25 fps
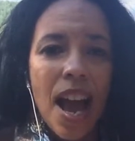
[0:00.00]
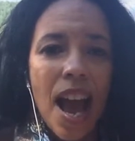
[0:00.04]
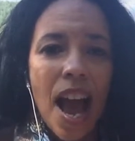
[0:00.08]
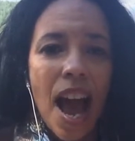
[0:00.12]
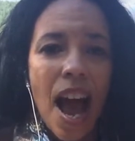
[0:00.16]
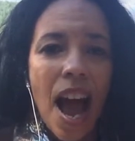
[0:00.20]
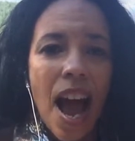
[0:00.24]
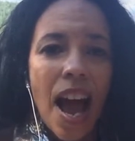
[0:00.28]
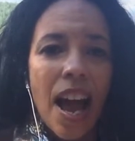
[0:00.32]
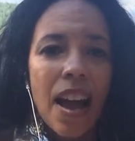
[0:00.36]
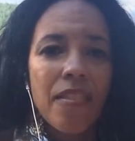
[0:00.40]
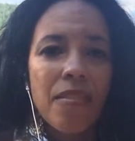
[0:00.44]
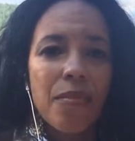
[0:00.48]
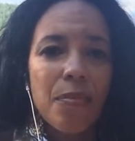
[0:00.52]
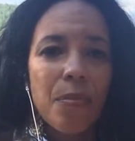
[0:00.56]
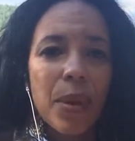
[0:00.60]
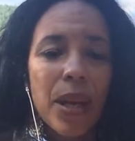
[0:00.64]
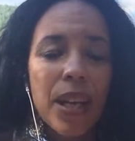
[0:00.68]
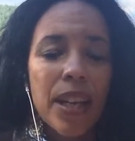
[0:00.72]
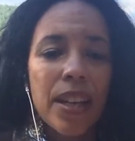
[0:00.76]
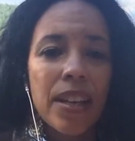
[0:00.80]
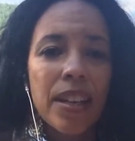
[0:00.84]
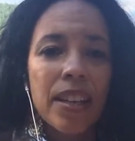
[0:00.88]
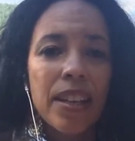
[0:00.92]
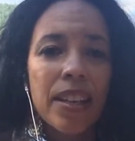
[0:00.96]
I've
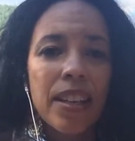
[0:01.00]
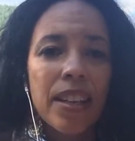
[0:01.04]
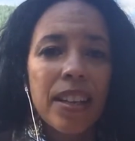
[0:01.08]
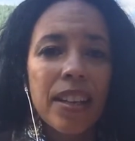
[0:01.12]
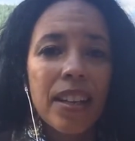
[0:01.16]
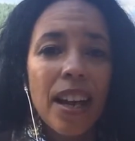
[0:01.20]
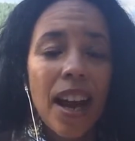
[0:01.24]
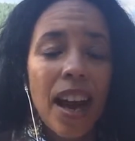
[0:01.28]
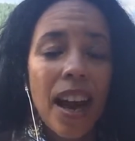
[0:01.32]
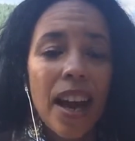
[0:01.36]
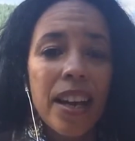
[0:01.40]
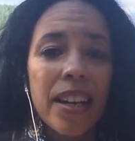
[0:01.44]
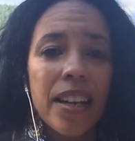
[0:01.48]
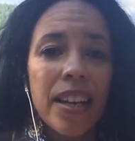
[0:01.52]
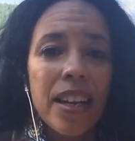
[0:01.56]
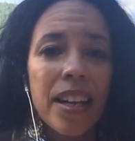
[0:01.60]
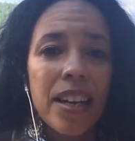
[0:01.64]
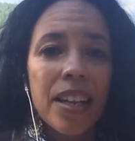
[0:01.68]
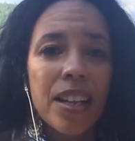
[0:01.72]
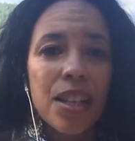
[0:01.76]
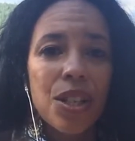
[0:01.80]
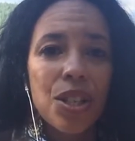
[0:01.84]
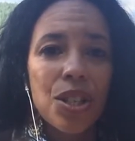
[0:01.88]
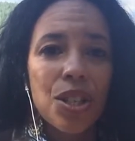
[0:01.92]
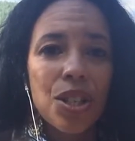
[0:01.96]
been
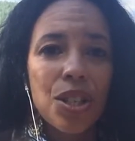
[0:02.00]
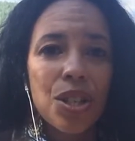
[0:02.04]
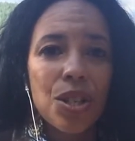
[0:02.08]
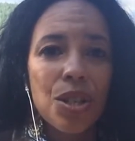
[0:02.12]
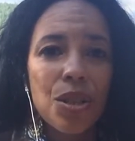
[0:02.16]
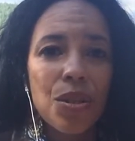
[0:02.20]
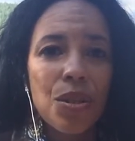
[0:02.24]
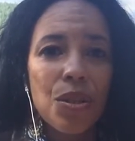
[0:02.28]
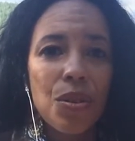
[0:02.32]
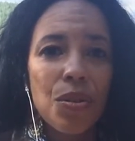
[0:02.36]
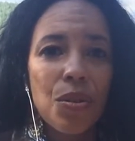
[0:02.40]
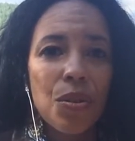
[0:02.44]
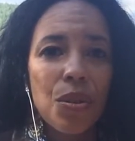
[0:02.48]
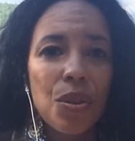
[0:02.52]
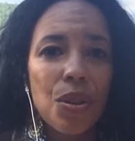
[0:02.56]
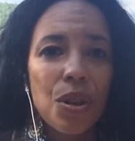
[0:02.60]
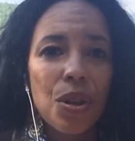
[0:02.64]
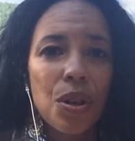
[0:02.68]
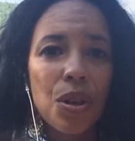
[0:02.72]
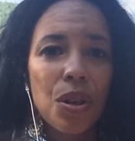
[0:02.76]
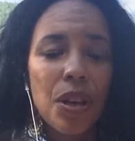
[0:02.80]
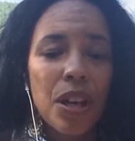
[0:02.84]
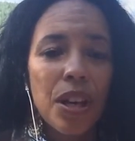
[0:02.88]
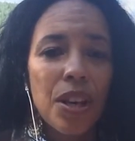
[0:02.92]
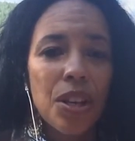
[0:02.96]
guided to
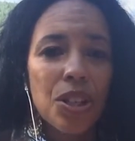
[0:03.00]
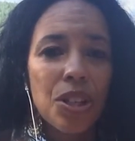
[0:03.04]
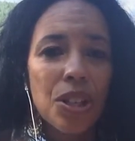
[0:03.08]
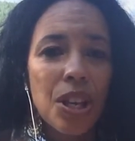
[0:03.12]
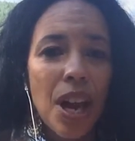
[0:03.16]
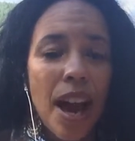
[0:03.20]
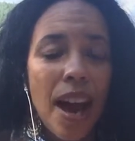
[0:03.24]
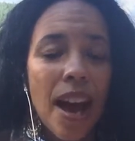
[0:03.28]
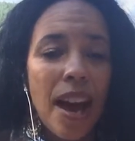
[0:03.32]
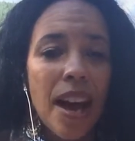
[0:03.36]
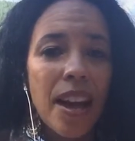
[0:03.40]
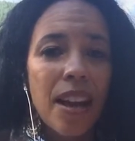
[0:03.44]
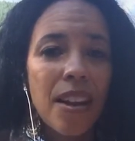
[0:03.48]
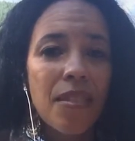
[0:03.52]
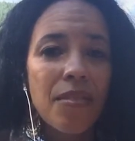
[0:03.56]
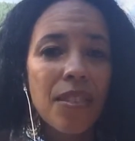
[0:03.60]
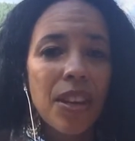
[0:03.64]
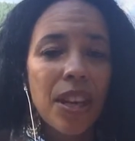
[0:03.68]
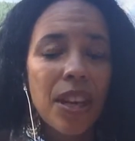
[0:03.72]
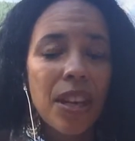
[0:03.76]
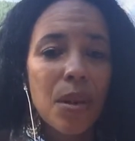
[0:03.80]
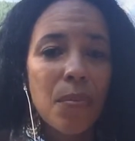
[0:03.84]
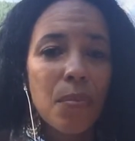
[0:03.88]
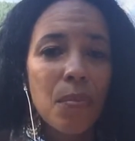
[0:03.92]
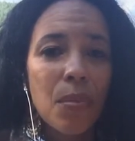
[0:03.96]
dive
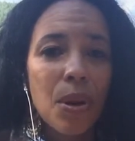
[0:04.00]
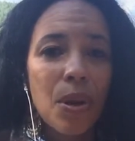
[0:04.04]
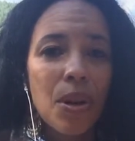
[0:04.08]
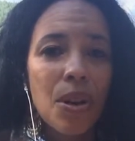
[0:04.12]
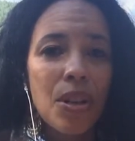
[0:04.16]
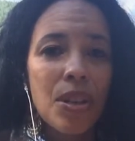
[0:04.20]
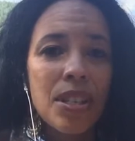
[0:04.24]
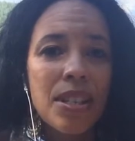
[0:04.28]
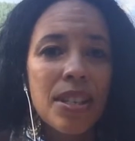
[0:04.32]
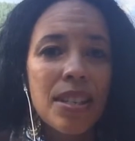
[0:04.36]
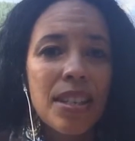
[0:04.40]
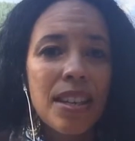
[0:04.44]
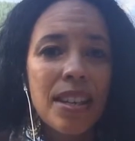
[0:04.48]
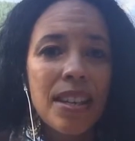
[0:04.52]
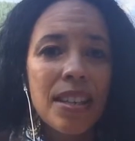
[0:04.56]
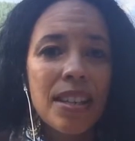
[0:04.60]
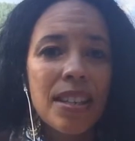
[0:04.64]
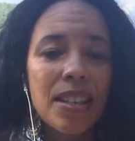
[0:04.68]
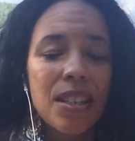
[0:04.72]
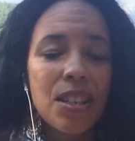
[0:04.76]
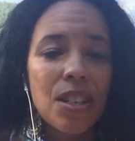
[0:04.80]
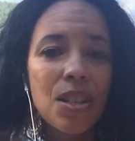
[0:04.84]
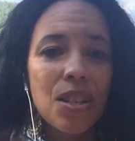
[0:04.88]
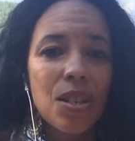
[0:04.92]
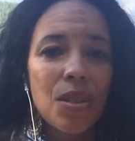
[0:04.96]
and immerse
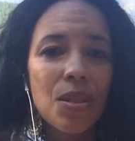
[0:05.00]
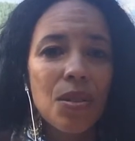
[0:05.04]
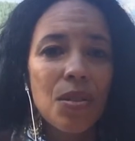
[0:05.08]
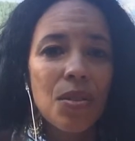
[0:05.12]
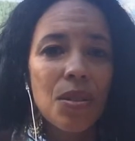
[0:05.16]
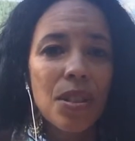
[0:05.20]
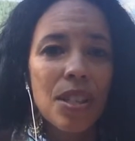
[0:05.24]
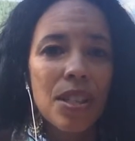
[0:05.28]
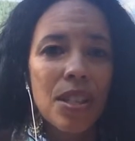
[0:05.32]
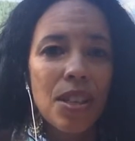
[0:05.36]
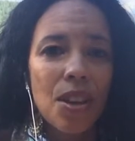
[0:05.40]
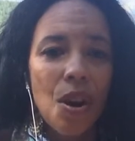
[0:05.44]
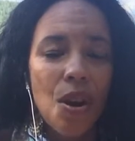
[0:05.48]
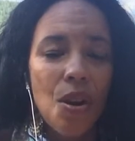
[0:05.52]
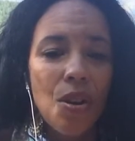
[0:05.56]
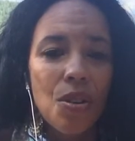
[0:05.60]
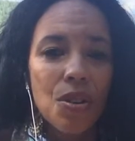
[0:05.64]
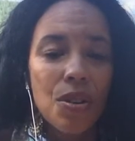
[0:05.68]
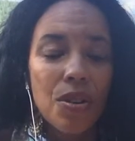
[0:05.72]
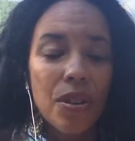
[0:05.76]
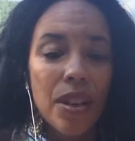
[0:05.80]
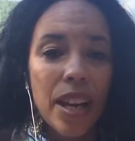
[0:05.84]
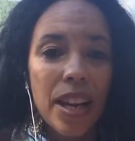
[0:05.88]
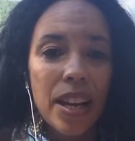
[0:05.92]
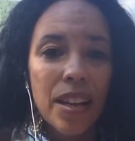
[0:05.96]
into this
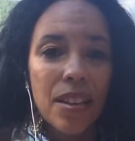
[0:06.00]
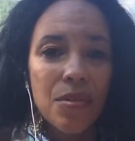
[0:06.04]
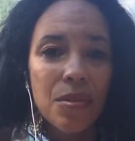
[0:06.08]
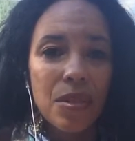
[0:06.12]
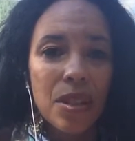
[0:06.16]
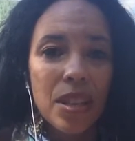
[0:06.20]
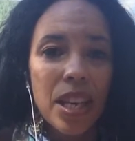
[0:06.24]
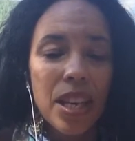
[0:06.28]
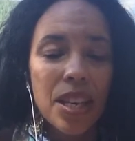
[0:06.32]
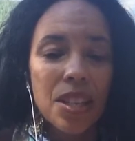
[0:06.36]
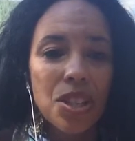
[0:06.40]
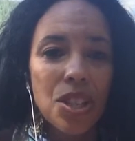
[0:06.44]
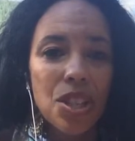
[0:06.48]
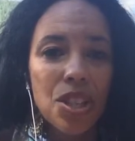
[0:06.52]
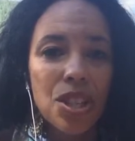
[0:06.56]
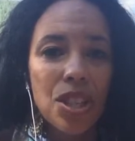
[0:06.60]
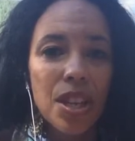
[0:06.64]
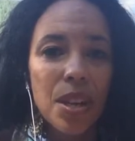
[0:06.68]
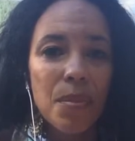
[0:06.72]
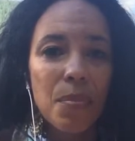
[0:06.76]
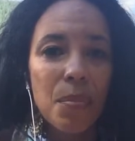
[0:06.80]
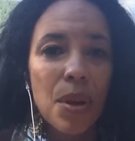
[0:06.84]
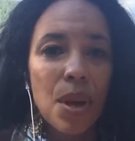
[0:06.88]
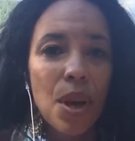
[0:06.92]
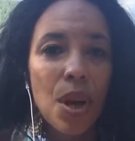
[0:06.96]
co-creative
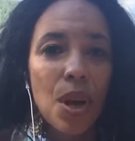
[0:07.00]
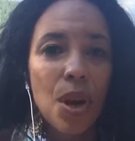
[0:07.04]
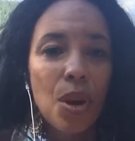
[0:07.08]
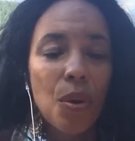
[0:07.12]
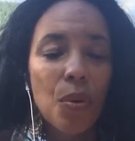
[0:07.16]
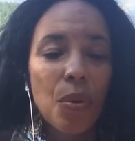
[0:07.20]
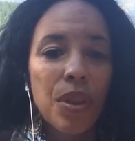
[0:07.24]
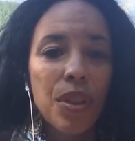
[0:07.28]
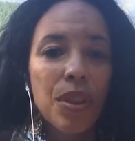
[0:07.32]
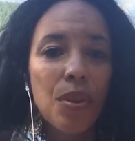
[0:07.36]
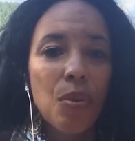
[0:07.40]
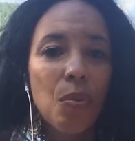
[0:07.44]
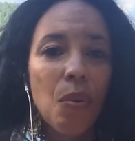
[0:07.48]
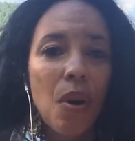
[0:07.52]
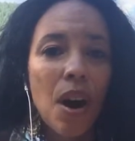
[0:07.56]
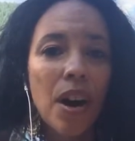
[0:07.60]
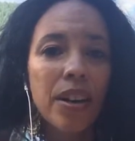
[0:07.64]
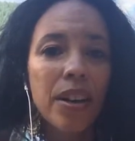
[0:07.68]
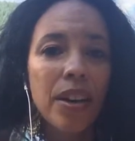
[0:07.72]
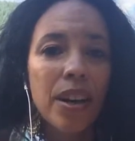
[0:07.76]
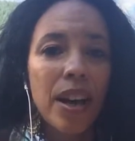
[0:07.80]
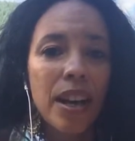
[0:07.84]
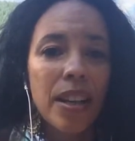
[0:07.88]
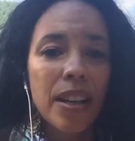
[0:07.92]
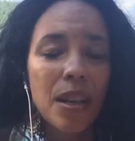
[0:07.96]
relationship with the
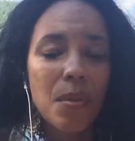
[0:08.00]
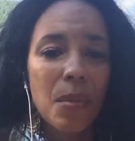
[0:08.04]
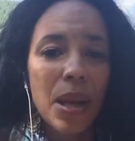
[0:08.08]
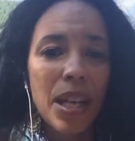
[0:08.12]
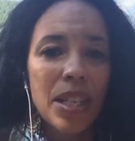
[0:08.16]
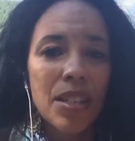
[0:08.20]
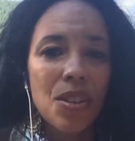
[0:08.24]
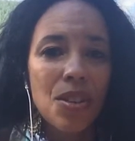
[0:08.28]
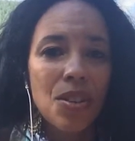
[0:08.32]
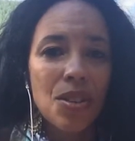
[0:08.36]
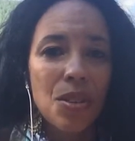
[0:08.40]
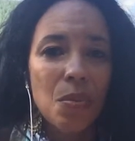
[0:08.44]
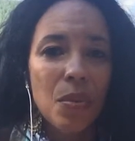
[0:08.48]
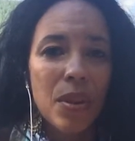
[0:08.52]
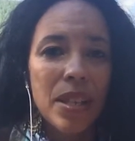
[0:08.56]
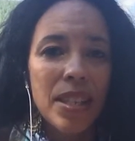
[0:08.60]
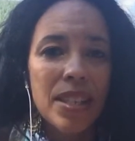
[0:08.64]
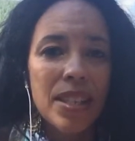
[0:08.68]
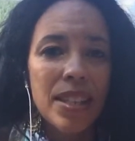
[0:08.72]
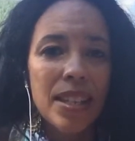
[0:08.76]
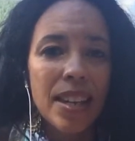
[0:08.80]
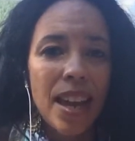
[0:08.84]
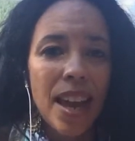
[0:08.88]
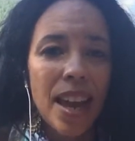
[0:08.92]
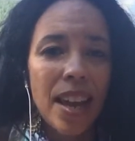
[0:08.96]
water elementals once
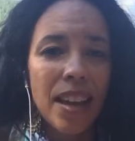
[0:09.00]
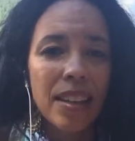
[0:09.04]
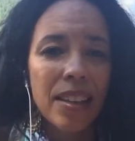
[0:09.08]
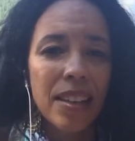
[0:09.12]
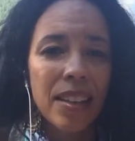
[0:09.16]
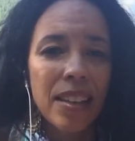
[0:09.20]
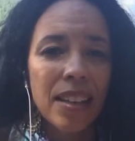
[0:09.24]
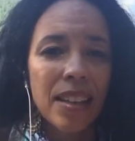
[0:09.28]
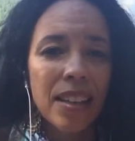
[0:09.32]
again,